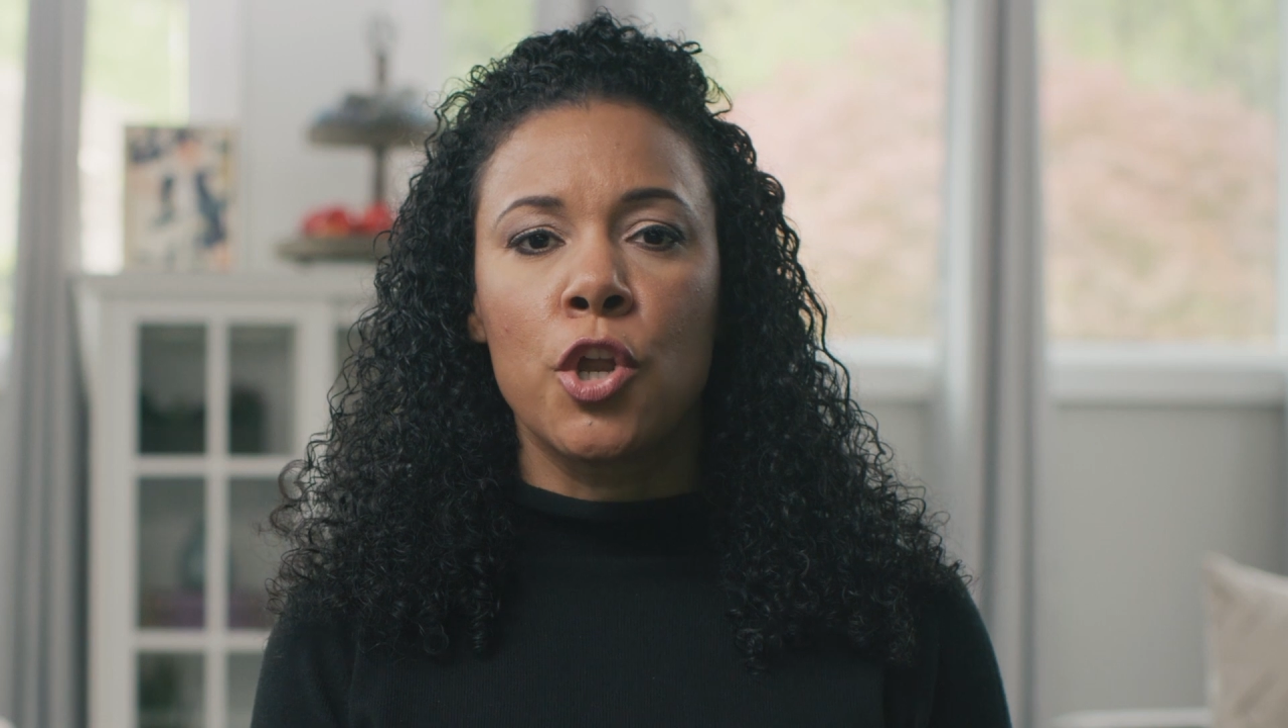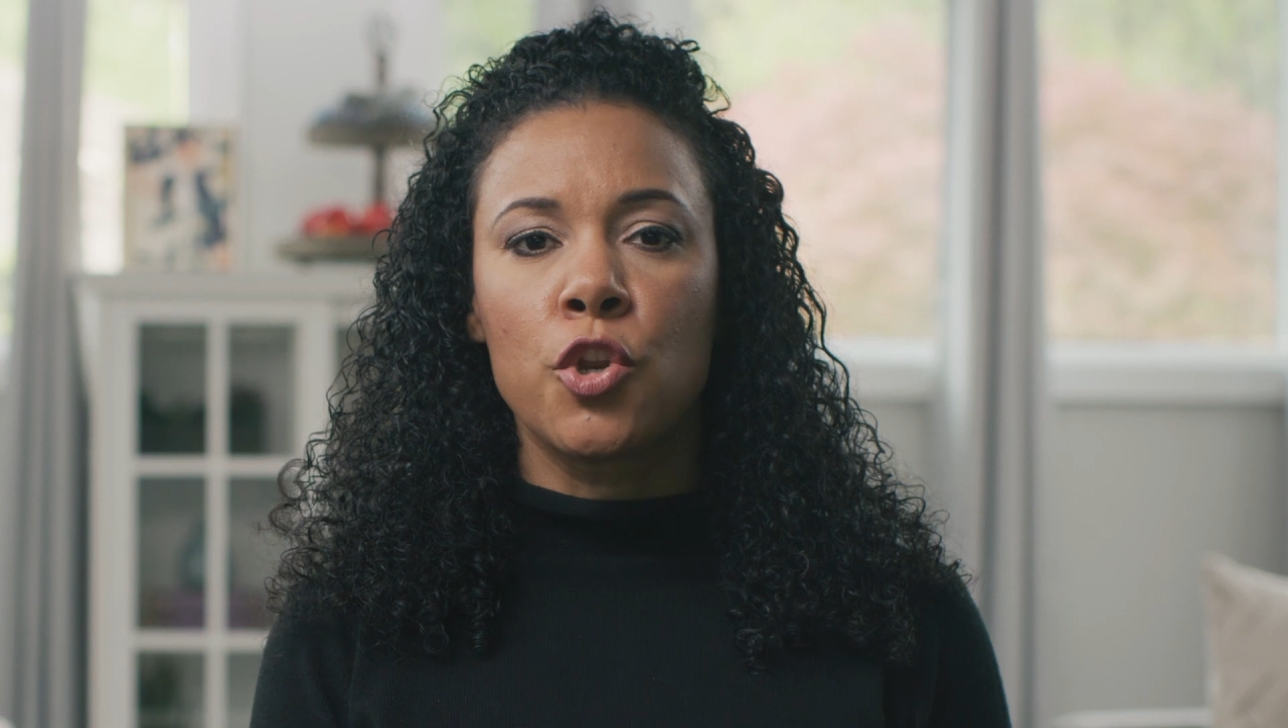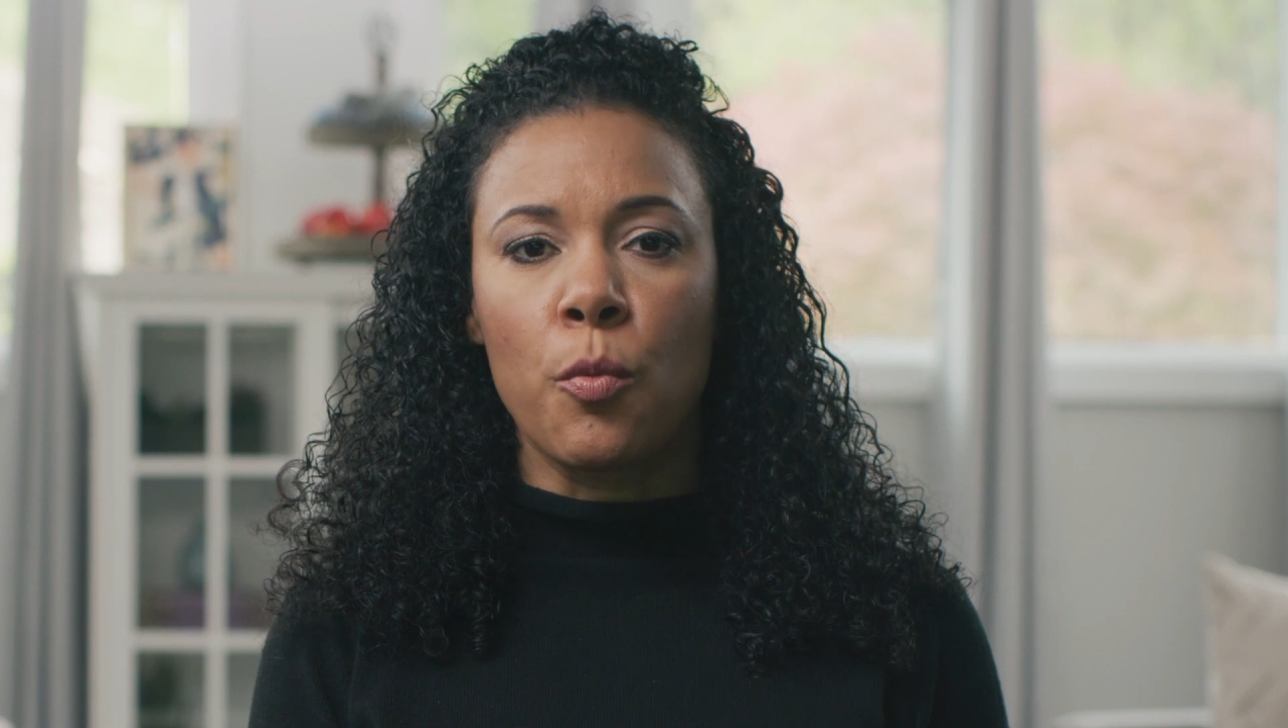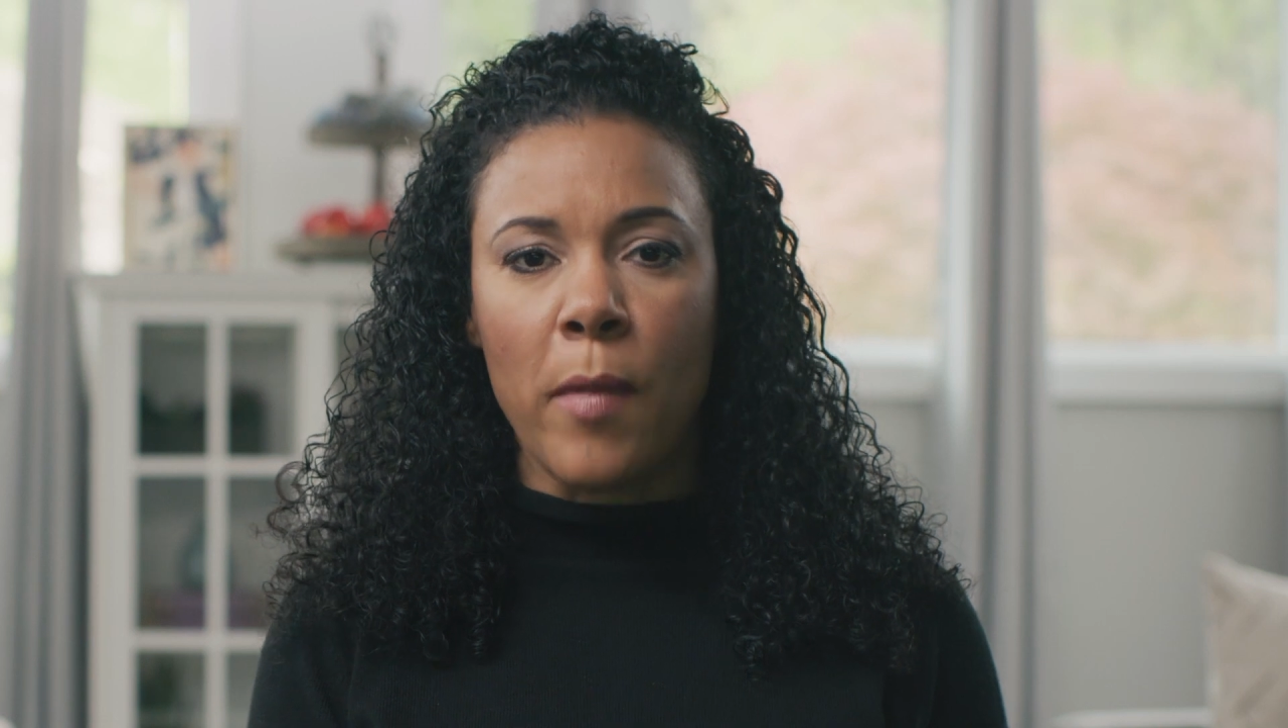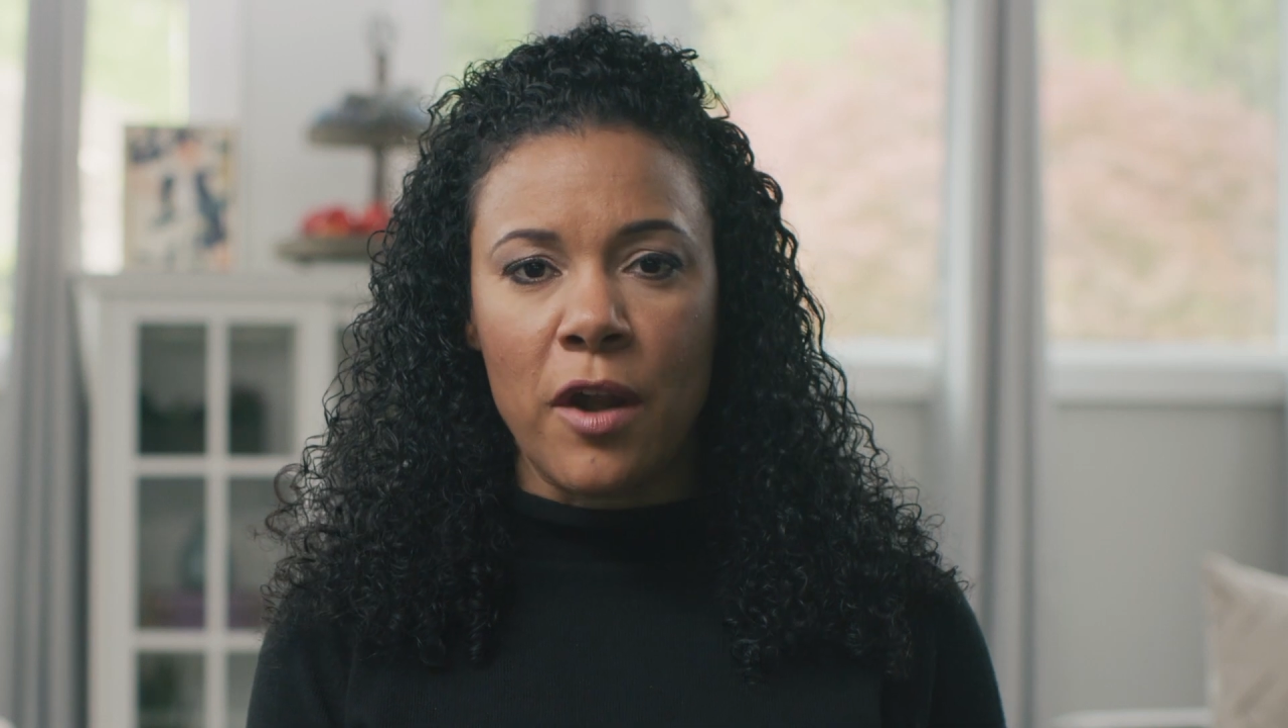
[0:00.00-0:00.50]

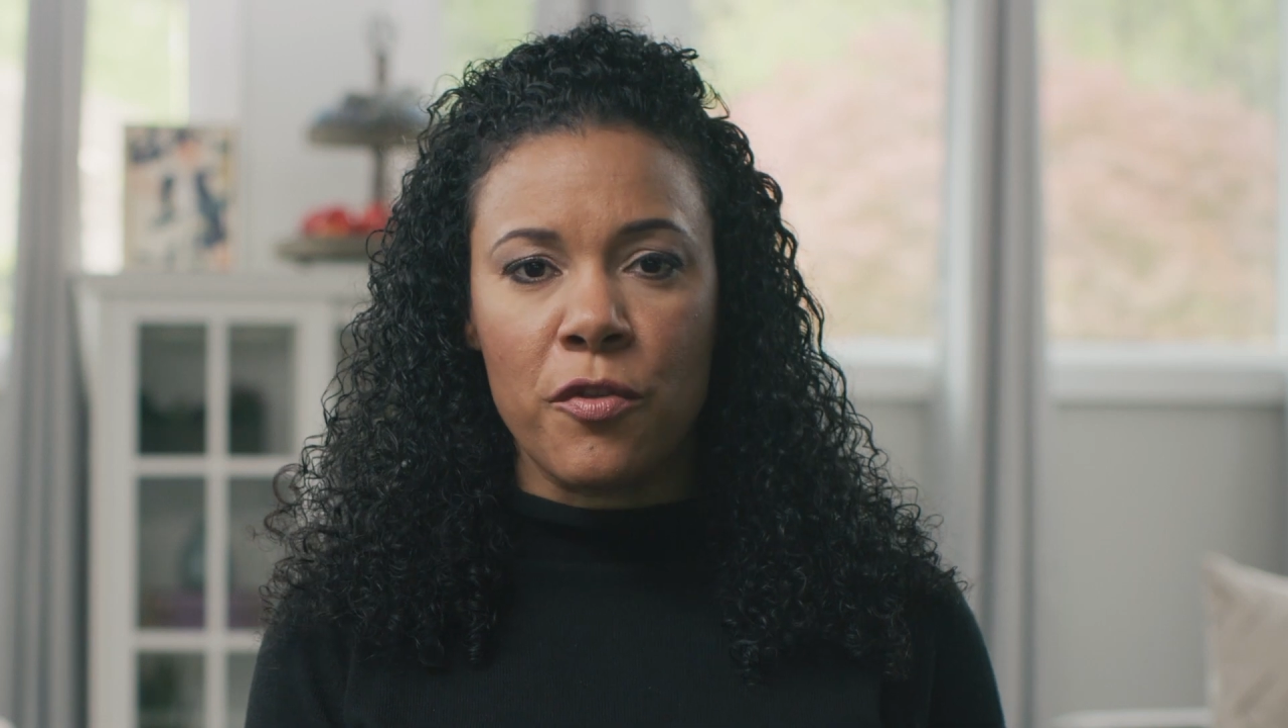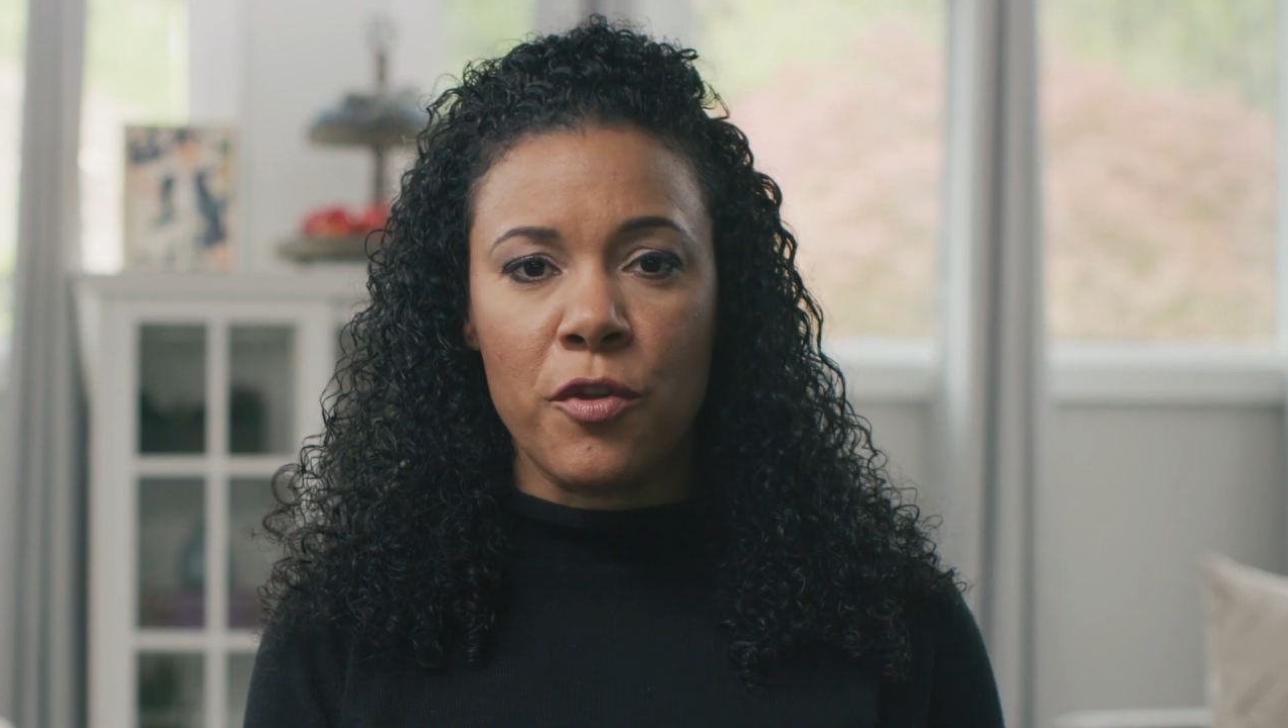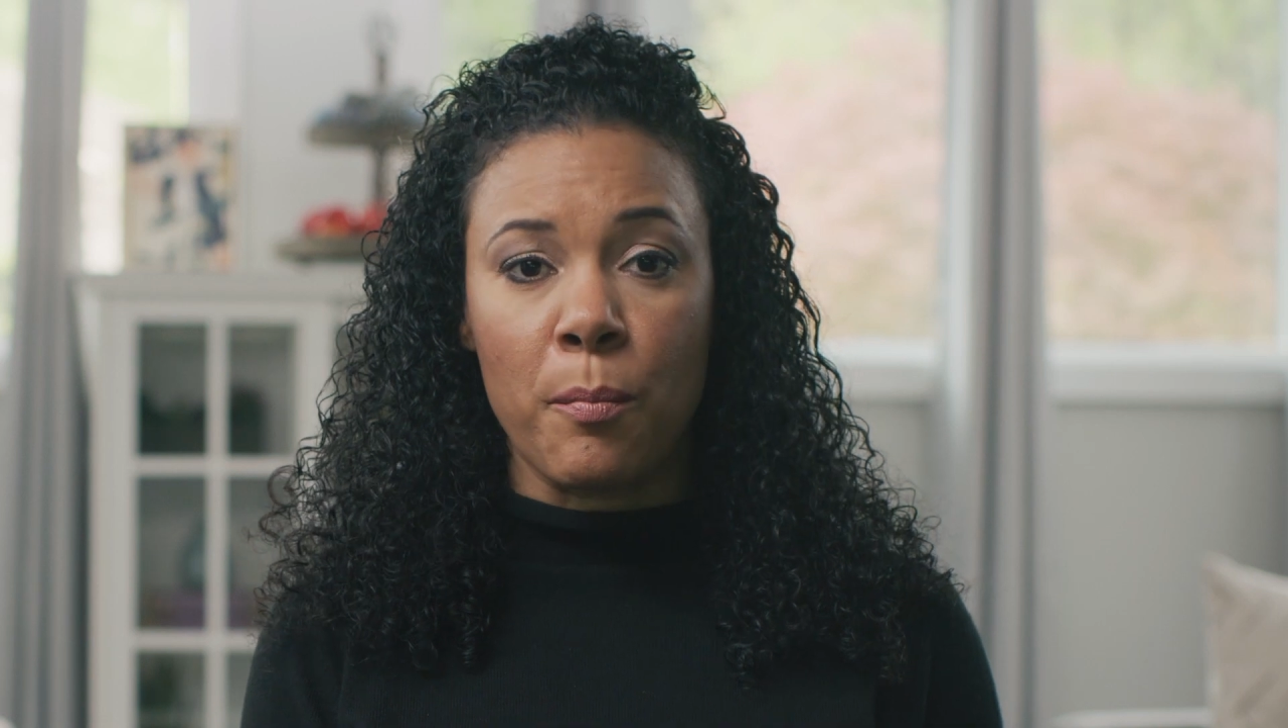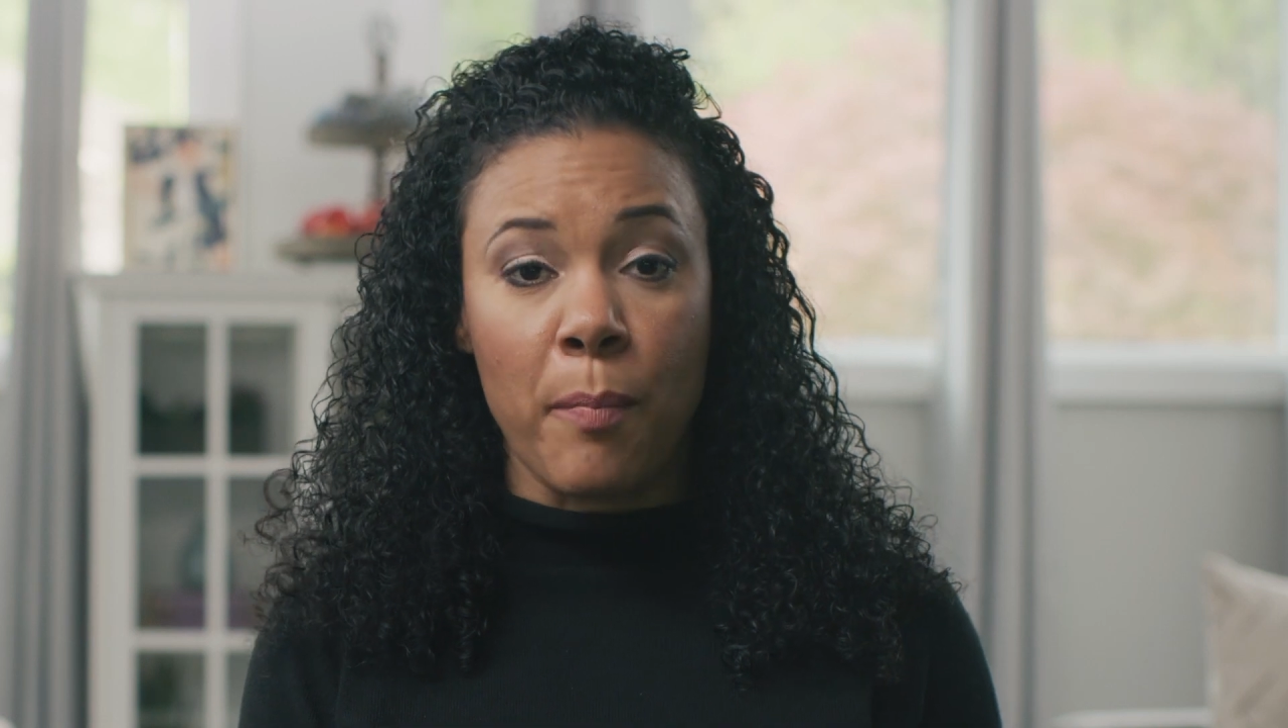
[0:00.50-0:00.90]
no matter their